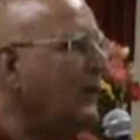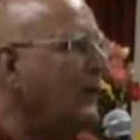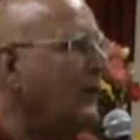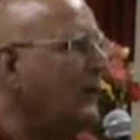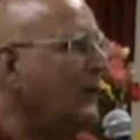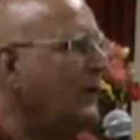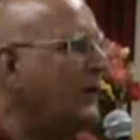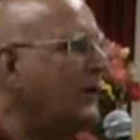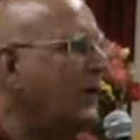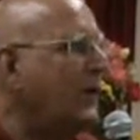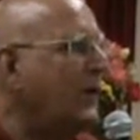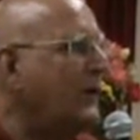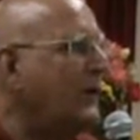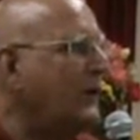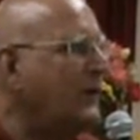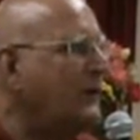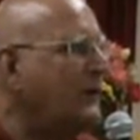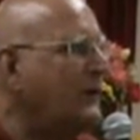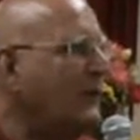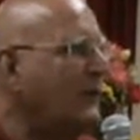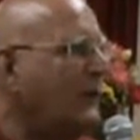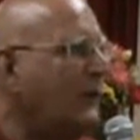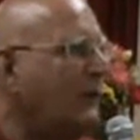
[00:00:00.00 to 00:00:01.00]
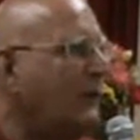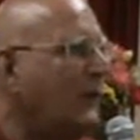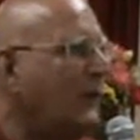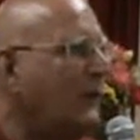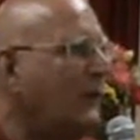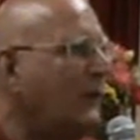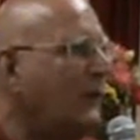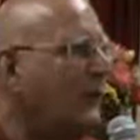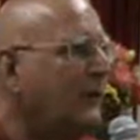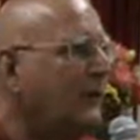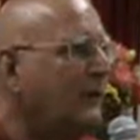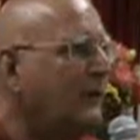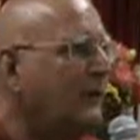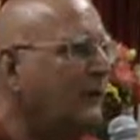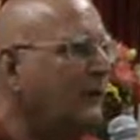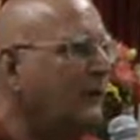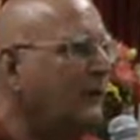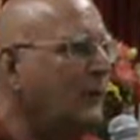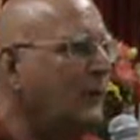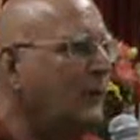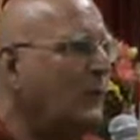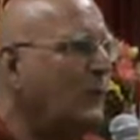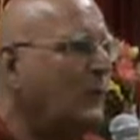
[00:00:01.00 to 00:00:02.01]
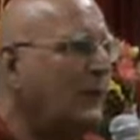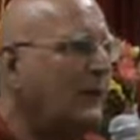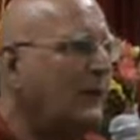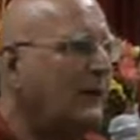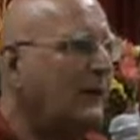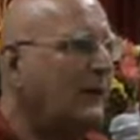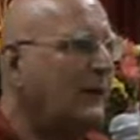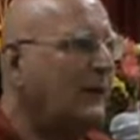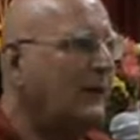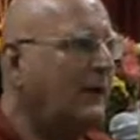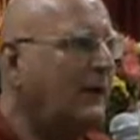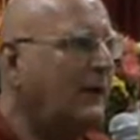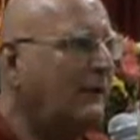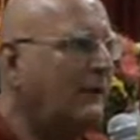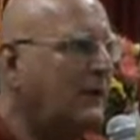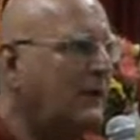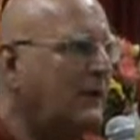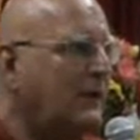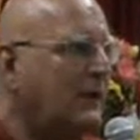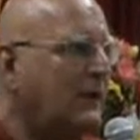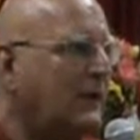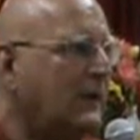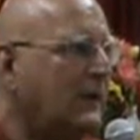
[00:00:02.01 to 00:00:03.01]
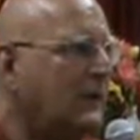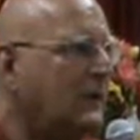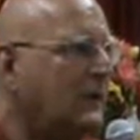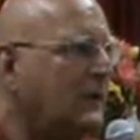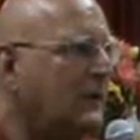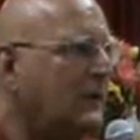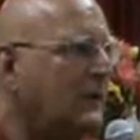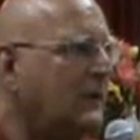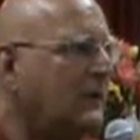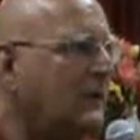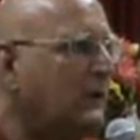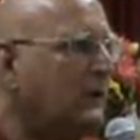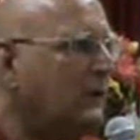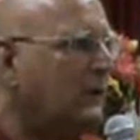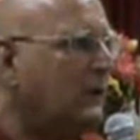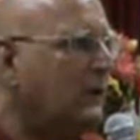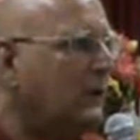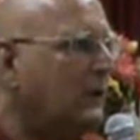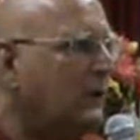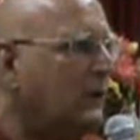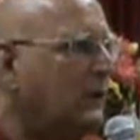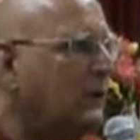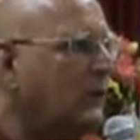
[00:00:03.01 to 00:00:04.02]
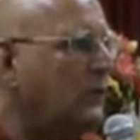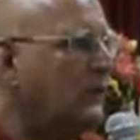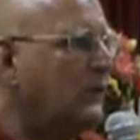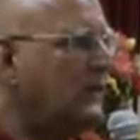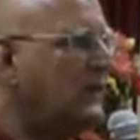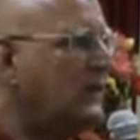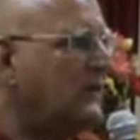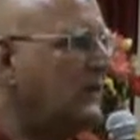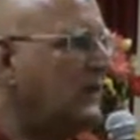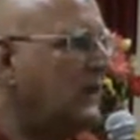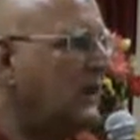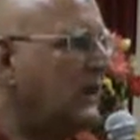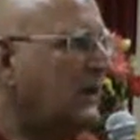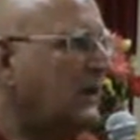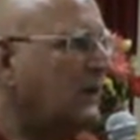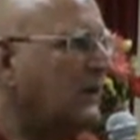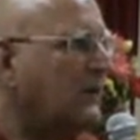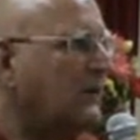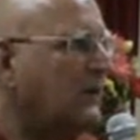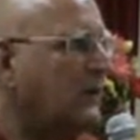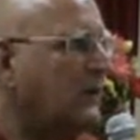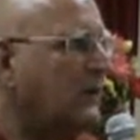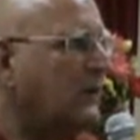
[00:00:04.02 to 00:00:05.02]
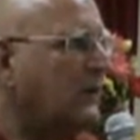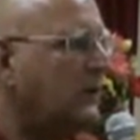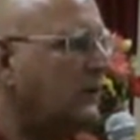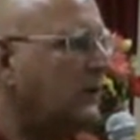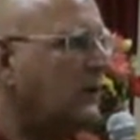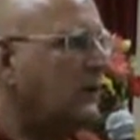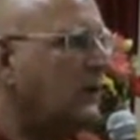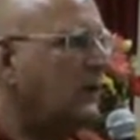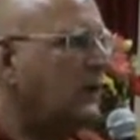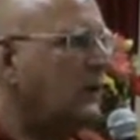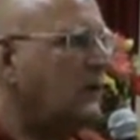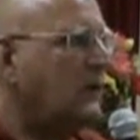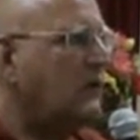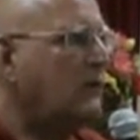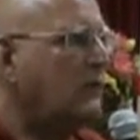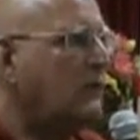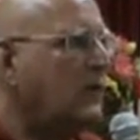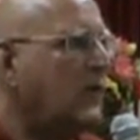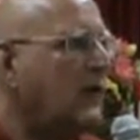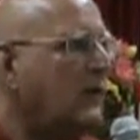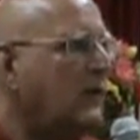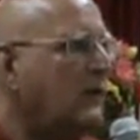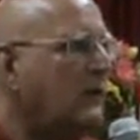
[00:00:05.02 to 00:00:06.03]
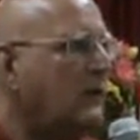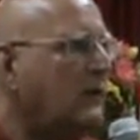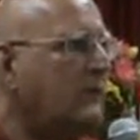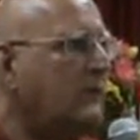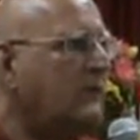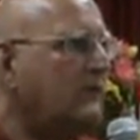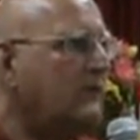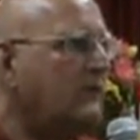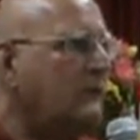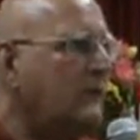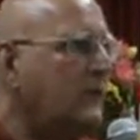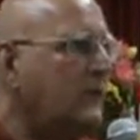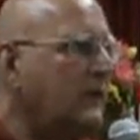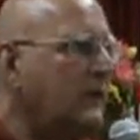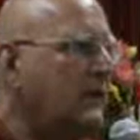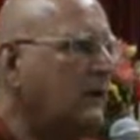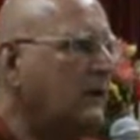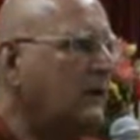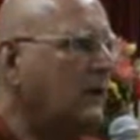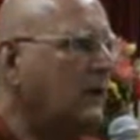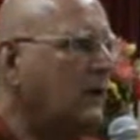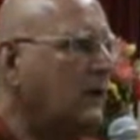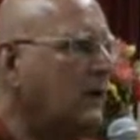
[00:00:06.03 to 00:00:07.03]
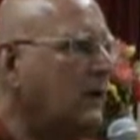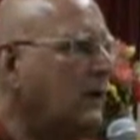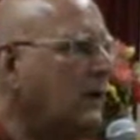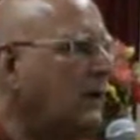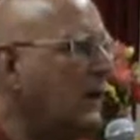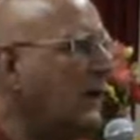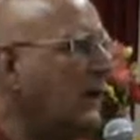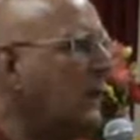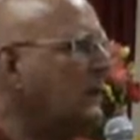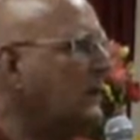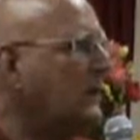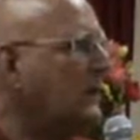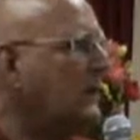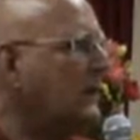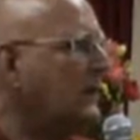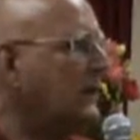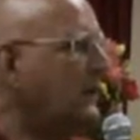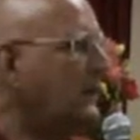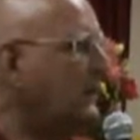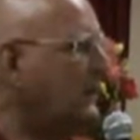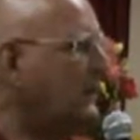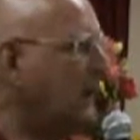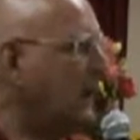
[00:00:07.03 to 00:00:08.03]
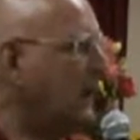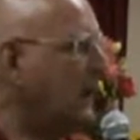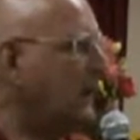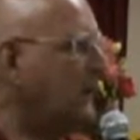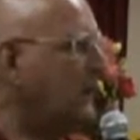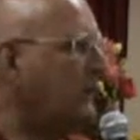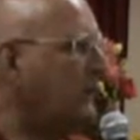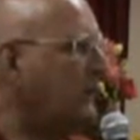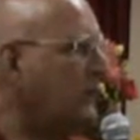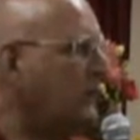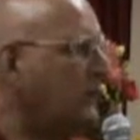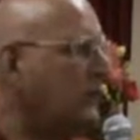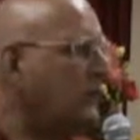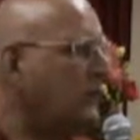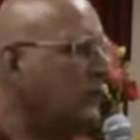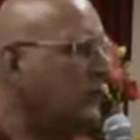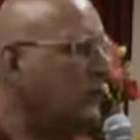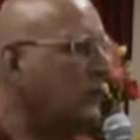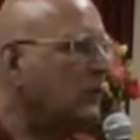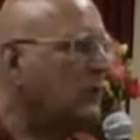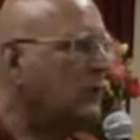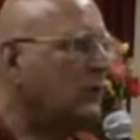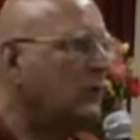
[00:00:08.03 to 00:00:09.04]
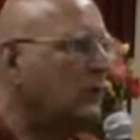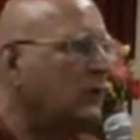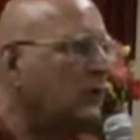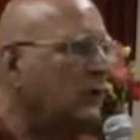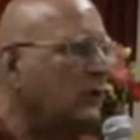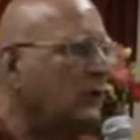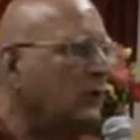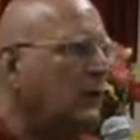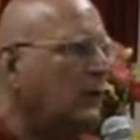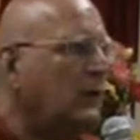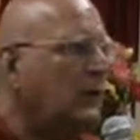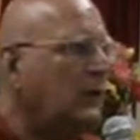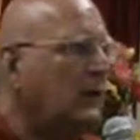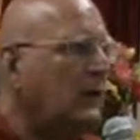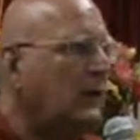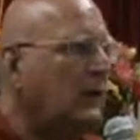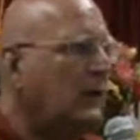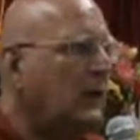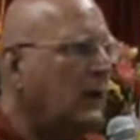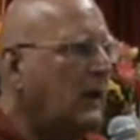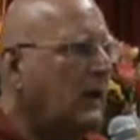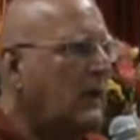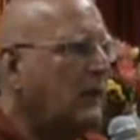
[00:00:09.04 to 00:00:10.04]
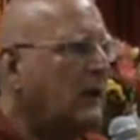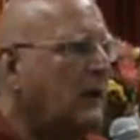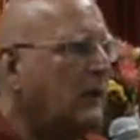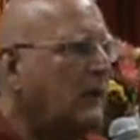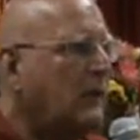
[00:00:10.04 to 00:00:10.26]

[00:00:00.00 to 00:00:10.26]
gold and diamonds and water and food and everything in the world to sustain us. So these relative things are relatively true, but